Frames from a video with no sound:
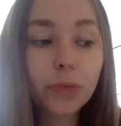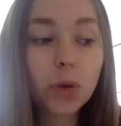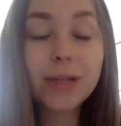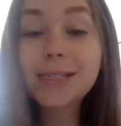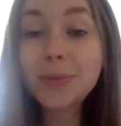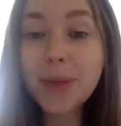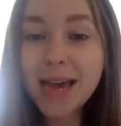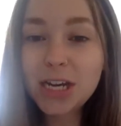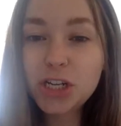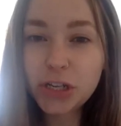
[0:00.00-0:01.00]
with some
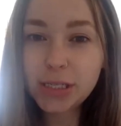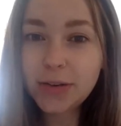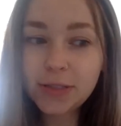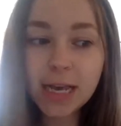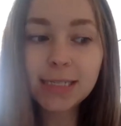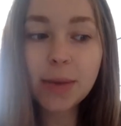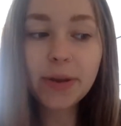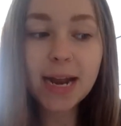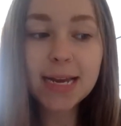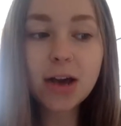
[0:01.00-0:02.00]
patients, has, has there been any